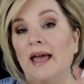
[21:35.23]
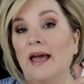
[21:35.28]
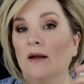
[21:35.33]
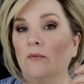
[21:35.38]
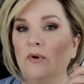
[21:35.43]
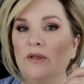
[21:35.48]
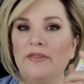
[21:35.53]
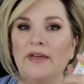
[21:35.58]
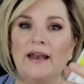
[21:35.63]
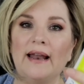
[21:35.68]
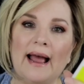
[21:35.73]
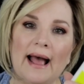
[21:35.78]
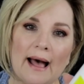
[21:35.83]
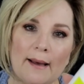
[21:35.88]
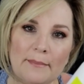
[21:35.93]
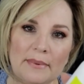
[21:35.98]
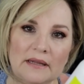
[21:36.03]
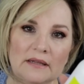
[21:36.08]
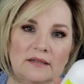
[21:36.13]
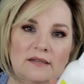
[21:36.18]
And when that
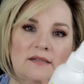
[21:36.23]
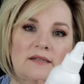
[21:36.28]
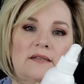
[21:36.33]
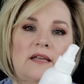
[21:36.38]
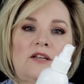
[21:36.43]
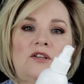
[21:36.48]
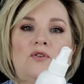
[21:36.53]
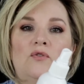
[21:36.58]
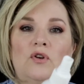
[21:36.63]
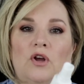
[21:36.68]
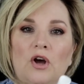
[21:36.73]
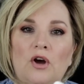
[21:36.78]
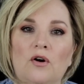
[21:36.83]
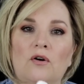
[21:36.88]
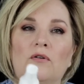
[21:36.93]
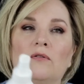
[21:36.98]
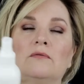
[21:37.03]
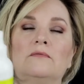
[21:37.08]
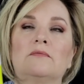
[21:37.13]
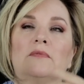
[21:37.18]
happens, then you
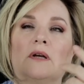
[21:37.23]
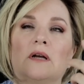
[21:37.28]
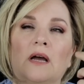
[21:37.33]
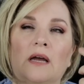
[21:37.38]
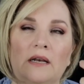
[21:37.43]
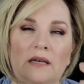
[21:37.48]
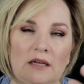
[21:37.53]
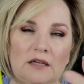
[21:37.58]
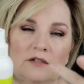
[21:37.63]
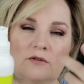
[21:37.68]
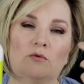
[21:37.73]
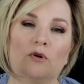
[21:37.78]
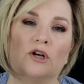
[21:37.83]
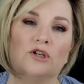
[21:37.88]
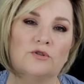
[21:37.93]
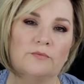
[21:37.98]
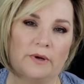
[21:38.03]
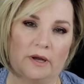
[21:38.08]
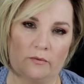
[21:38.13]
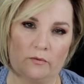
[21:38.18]
know I need to
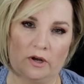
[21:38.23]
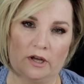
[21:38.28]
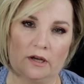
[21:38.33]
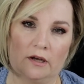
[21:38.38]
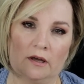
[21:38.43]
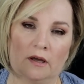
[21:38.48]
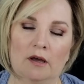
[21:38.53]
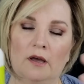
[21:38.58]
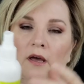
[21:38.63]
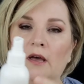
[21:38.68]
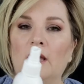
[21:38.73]
wash my wig.